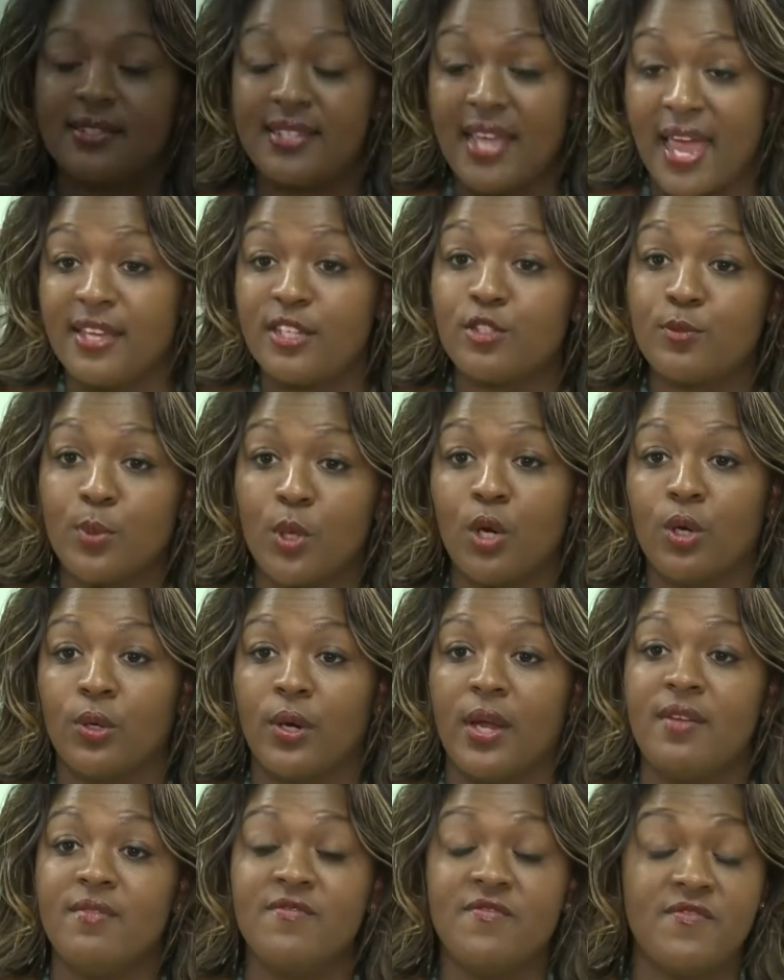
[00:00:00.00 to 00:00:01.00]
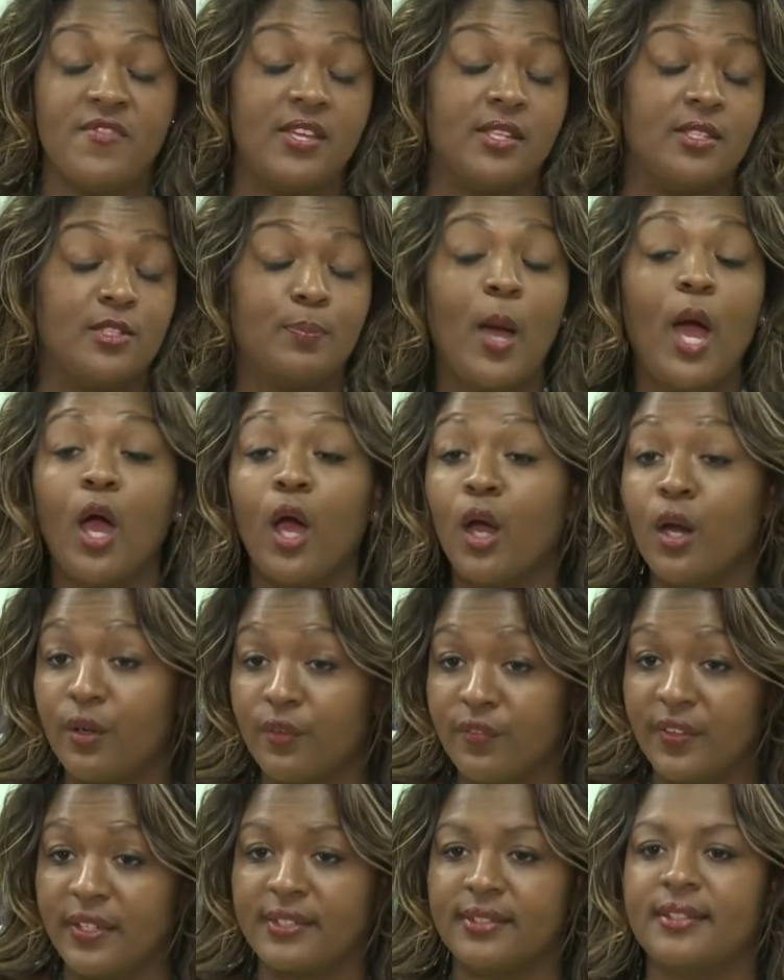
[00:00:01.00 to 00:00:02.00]
TASTE program fits
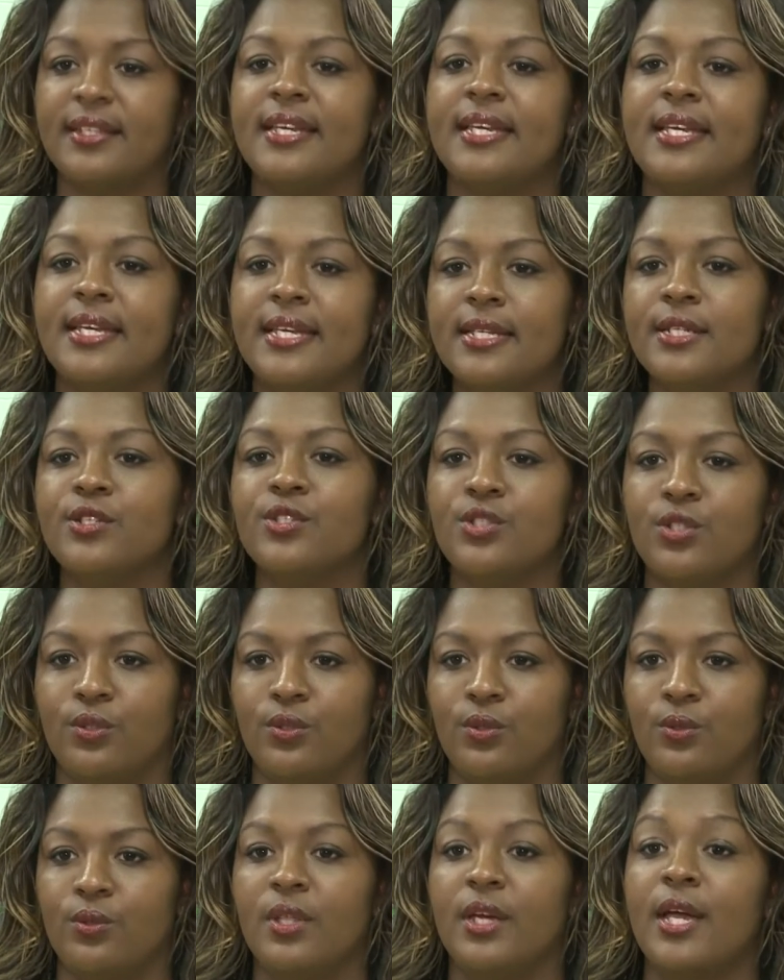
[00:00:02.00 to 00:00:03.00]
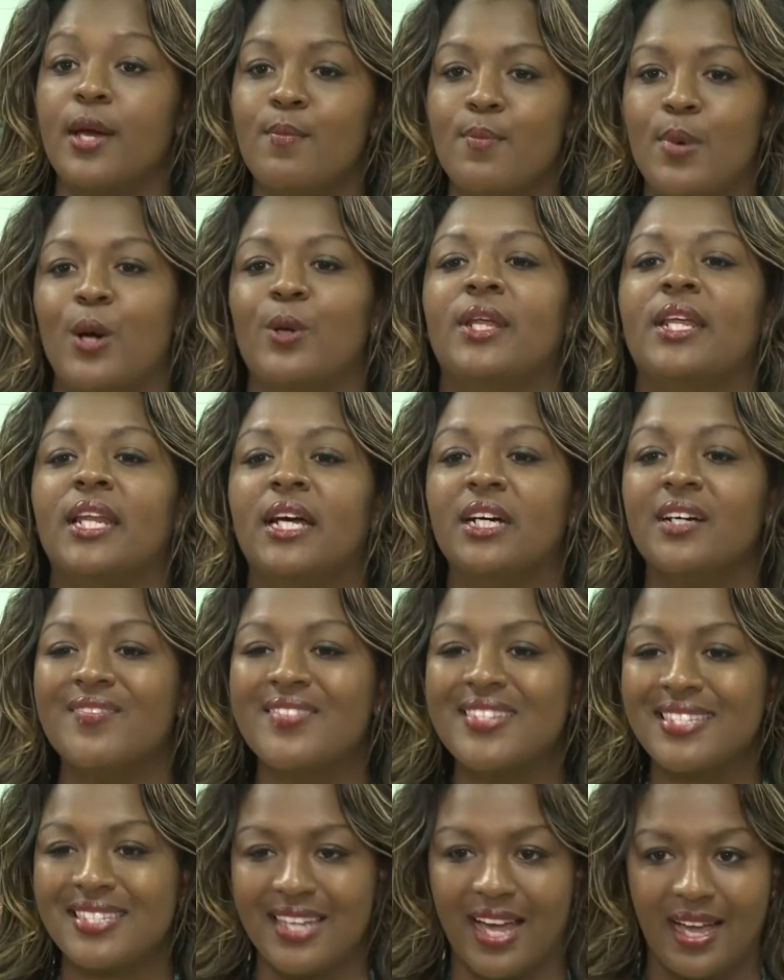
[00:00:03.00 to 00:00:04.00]
perfectly into the component of
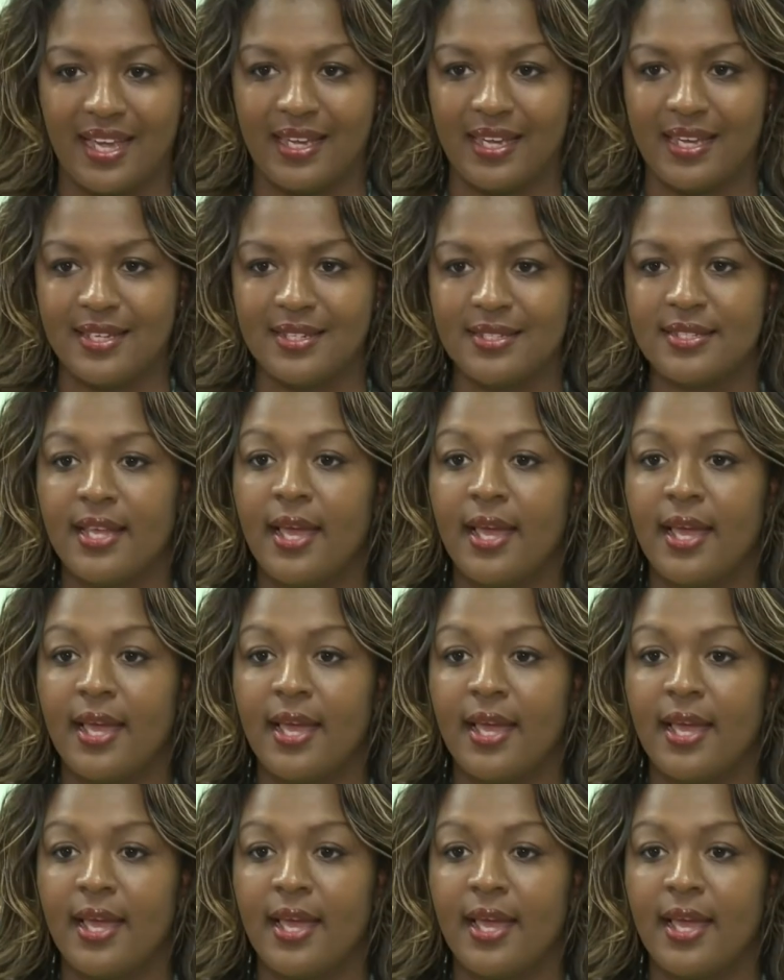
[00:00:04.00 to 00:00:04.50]
science